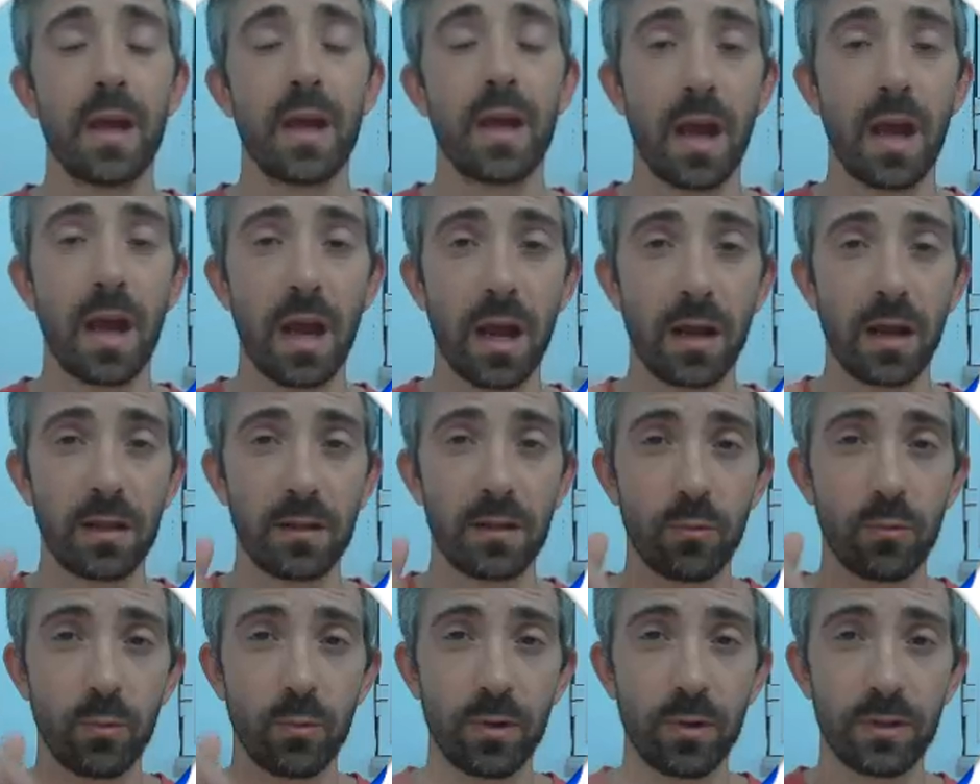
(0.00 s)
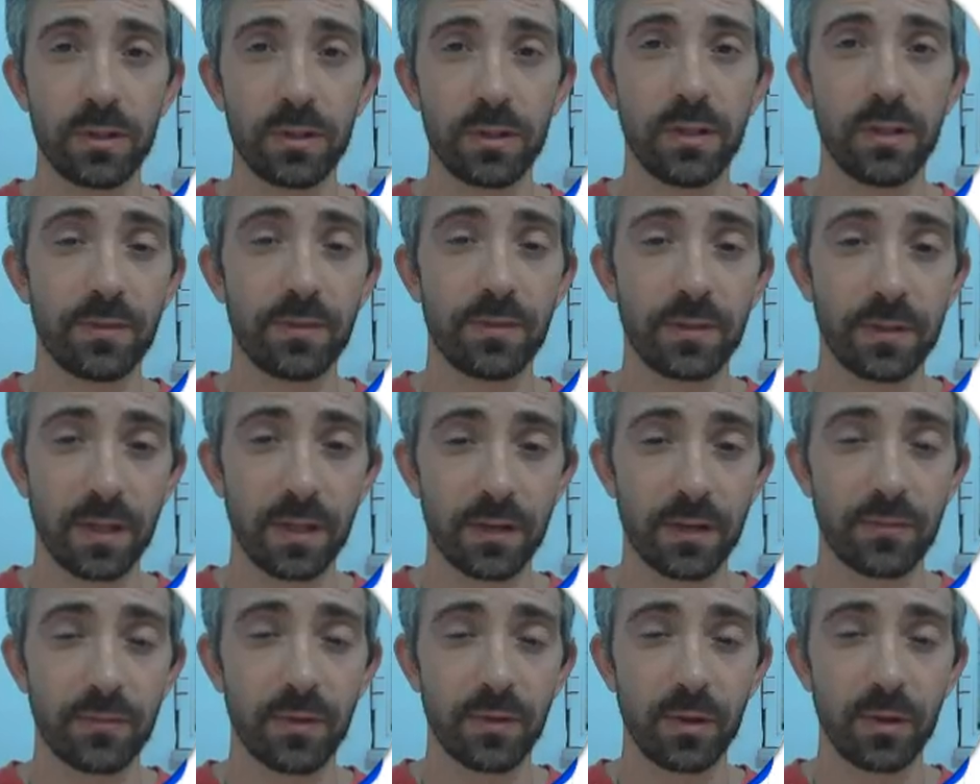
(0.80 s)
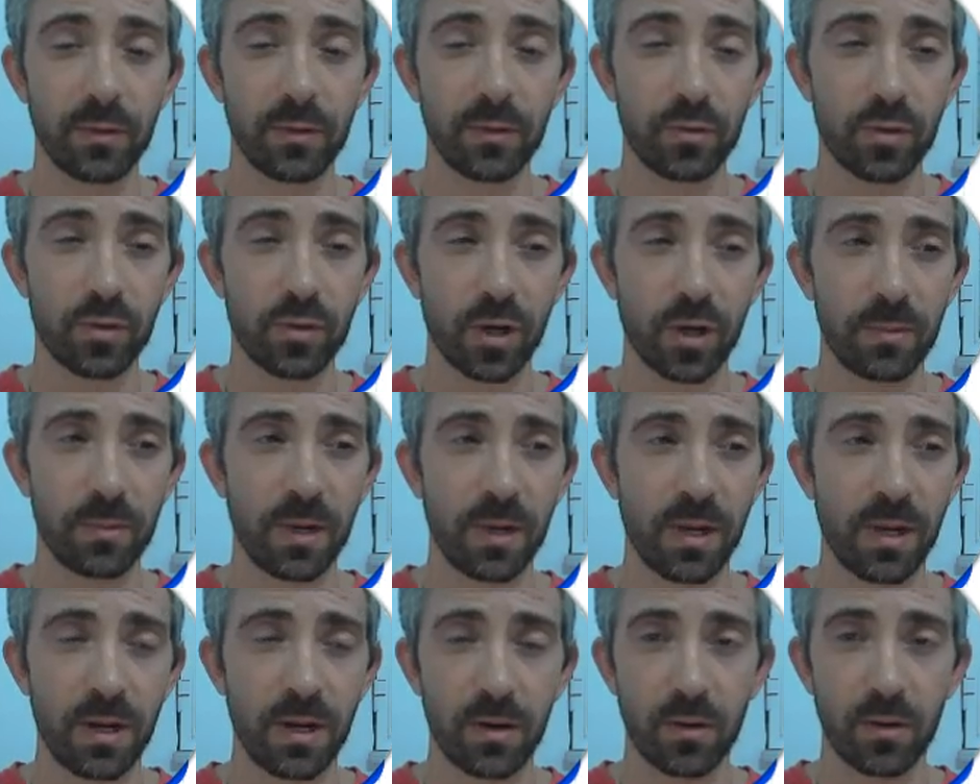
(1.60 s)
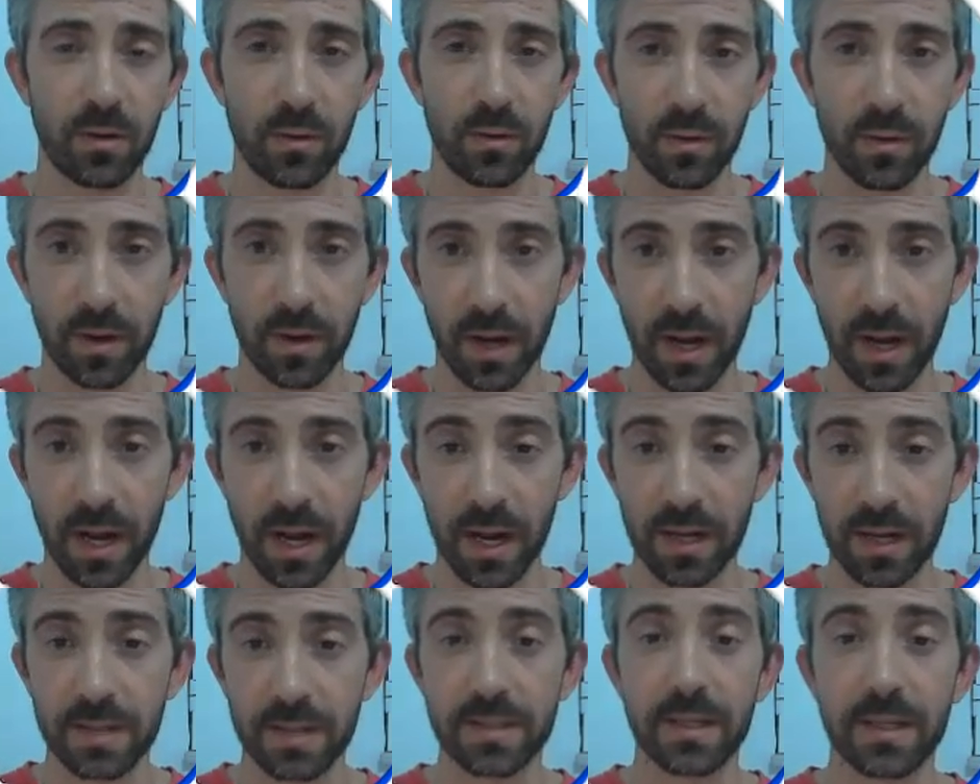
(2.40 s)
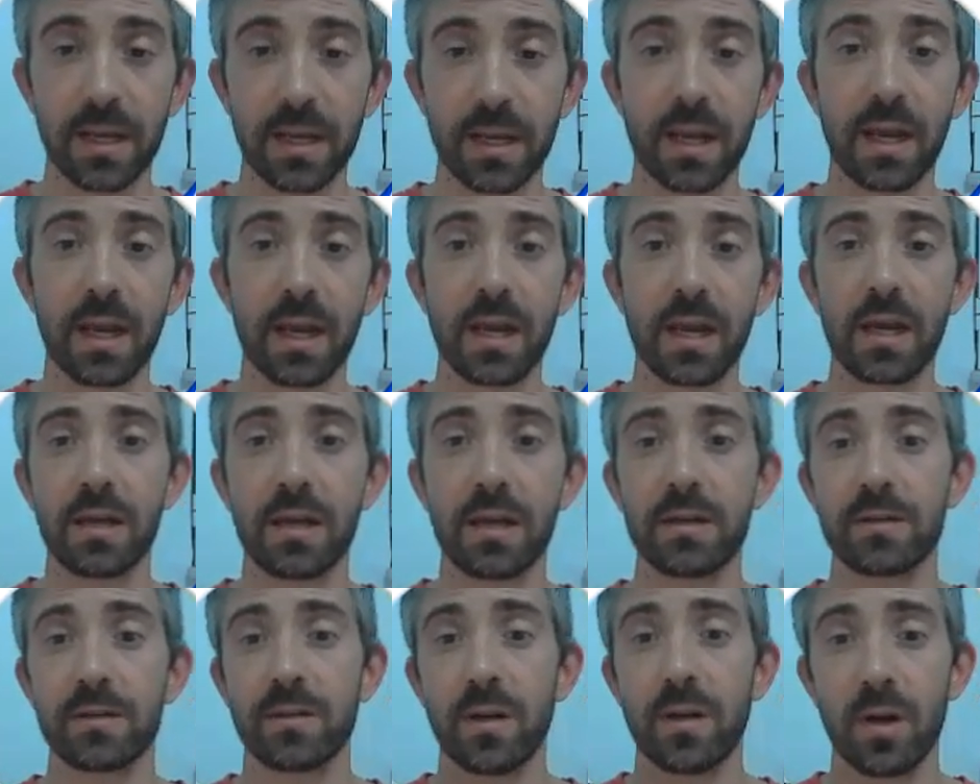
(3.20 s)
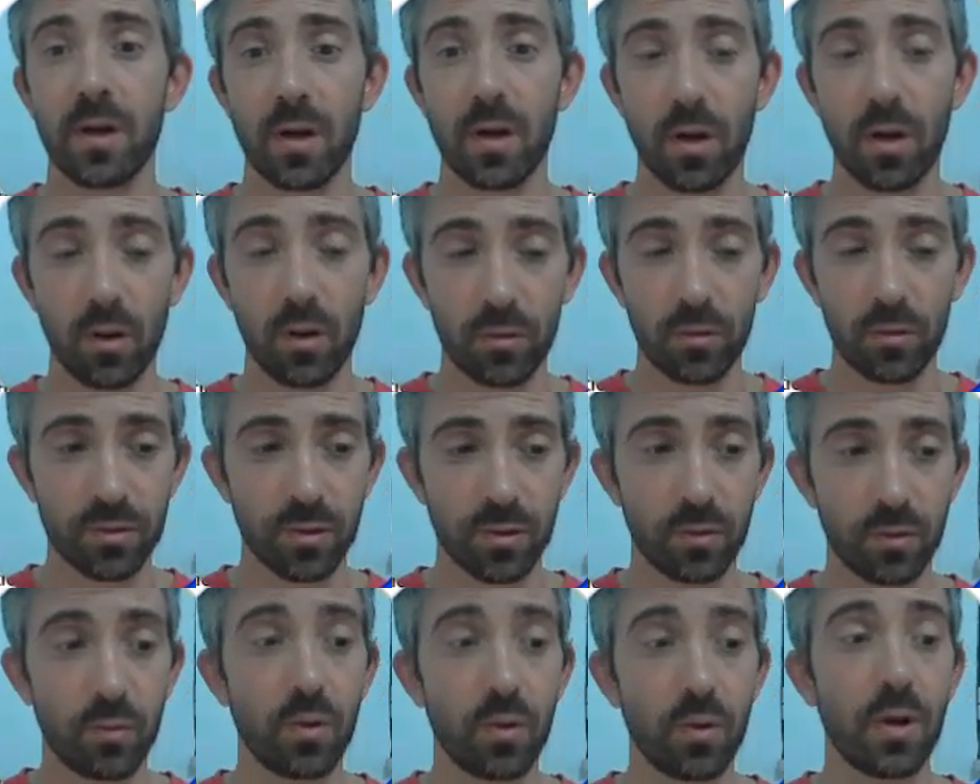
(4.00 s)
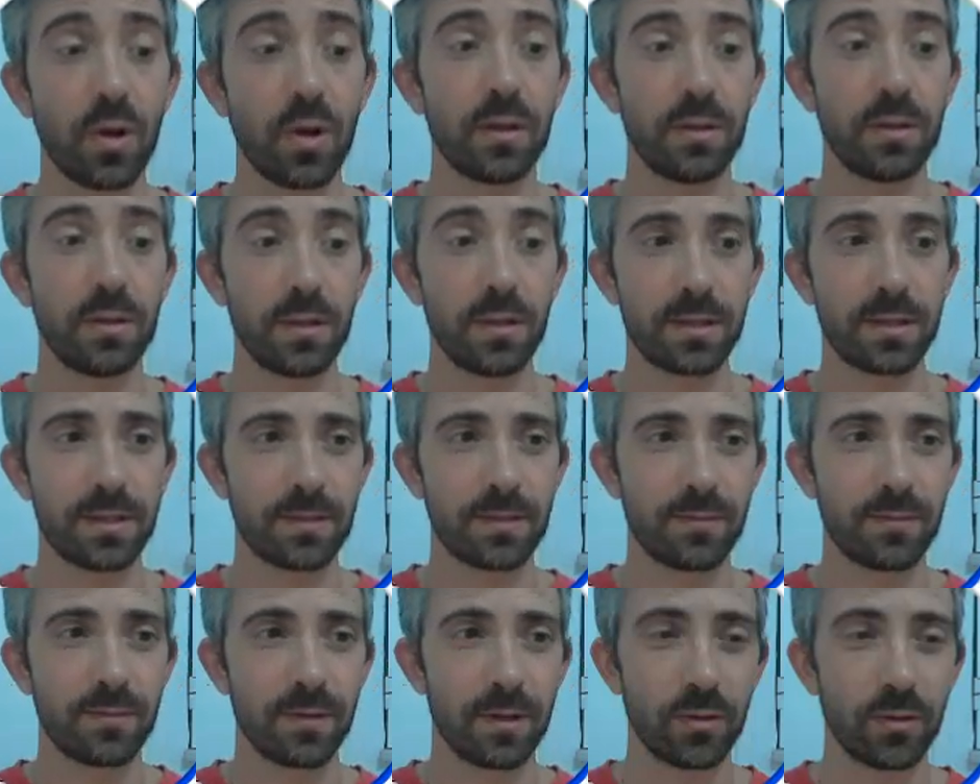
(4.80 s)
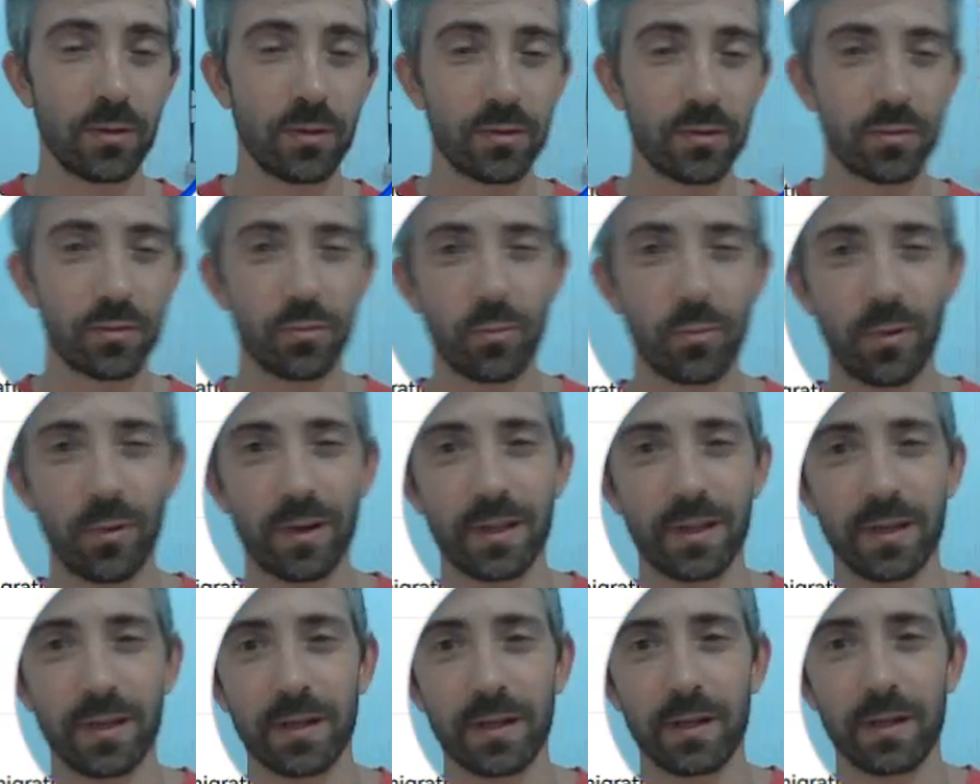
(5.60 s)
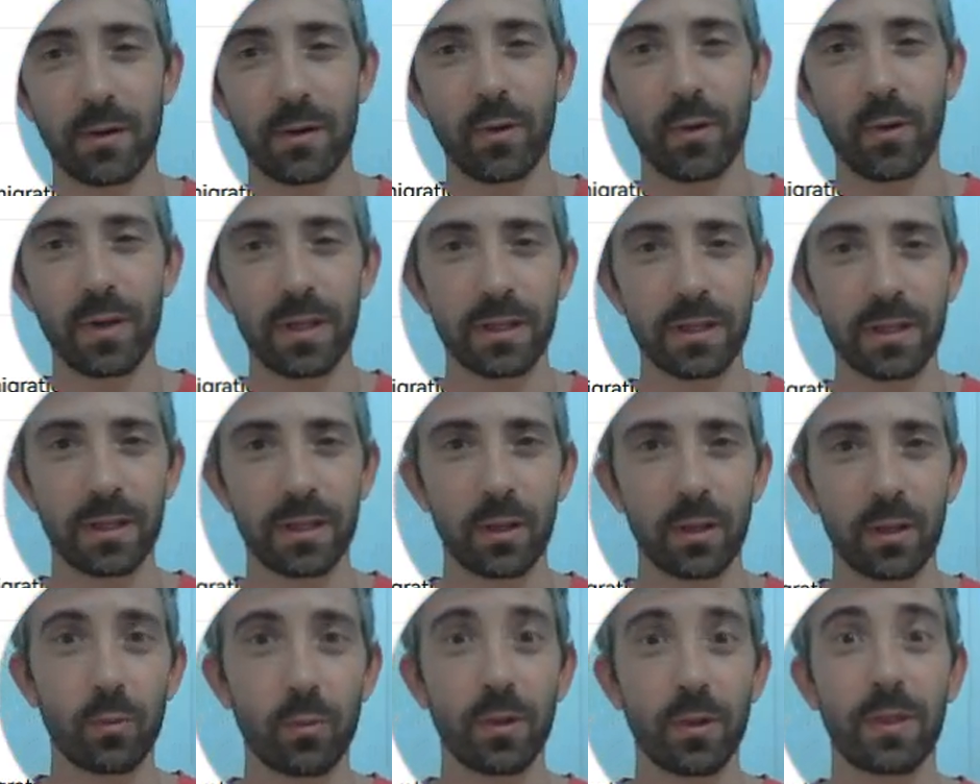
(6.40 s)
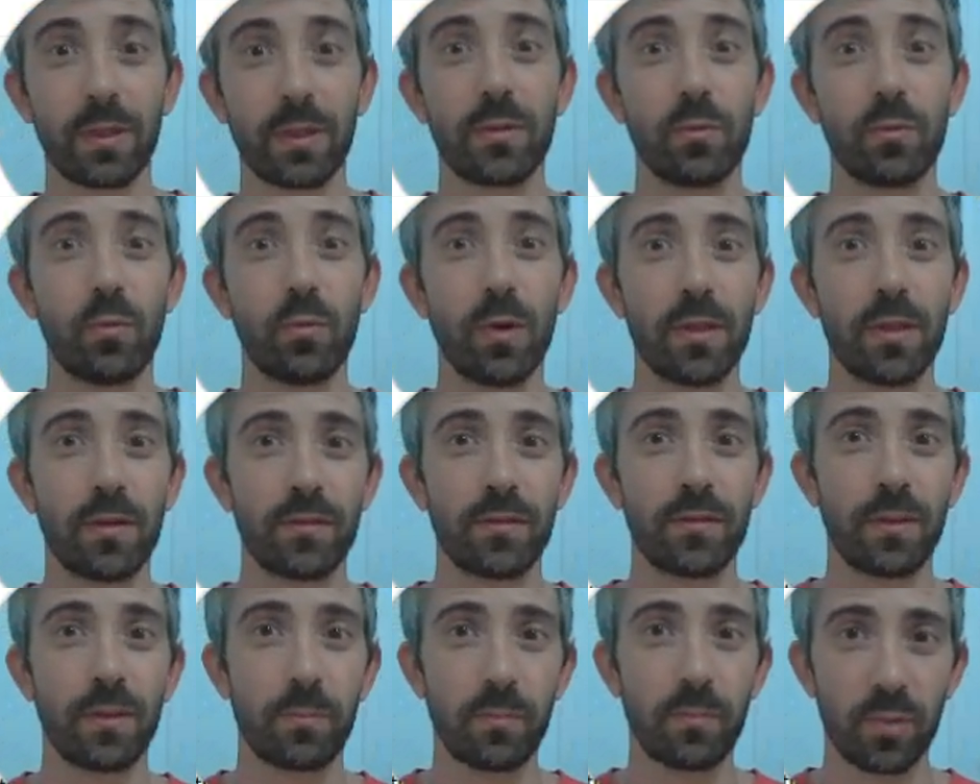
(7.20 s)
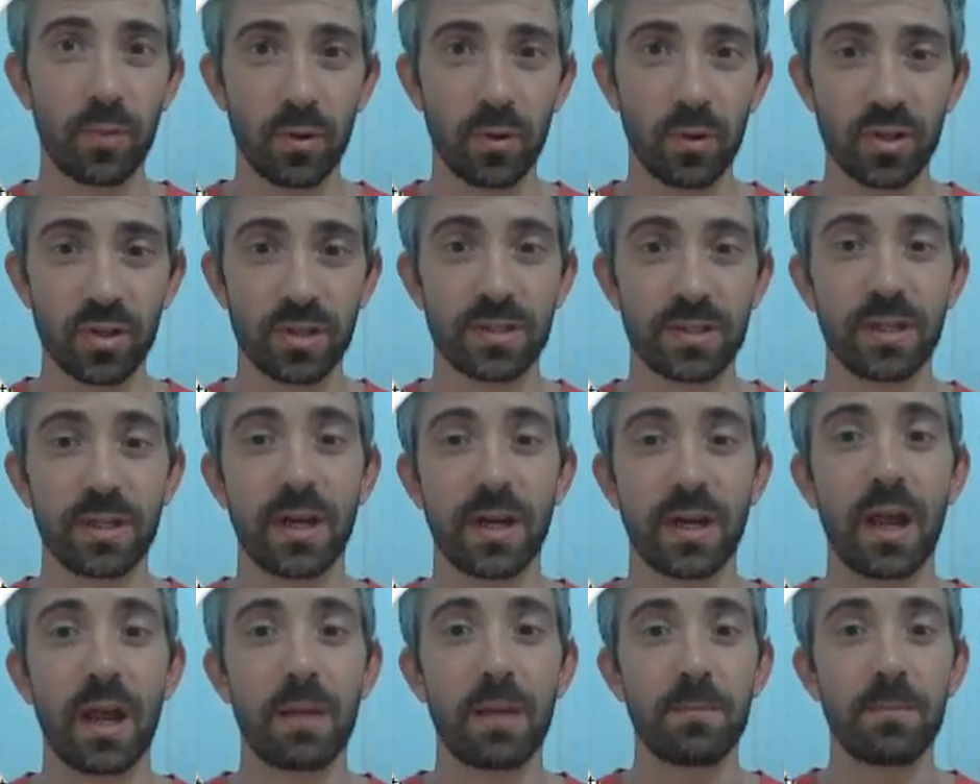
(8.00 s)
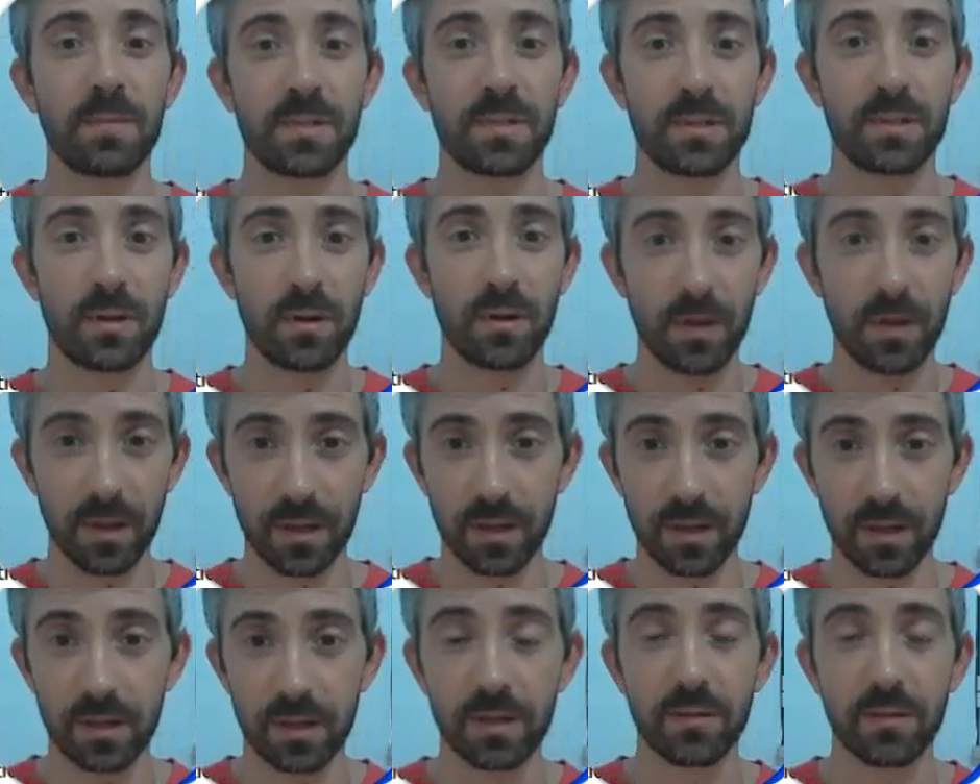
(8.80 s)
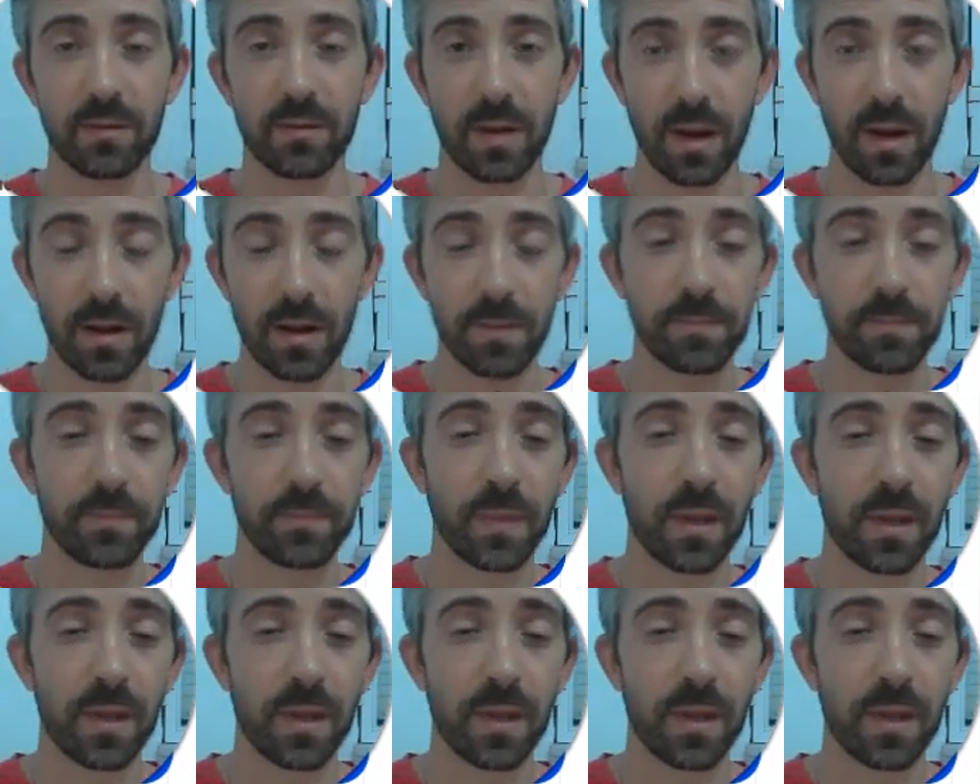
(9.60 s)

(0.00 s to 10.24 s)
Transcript: I will leave a link for you to join me here on OKX, and also this video is already related with one of the projects that I'm starting. Okay,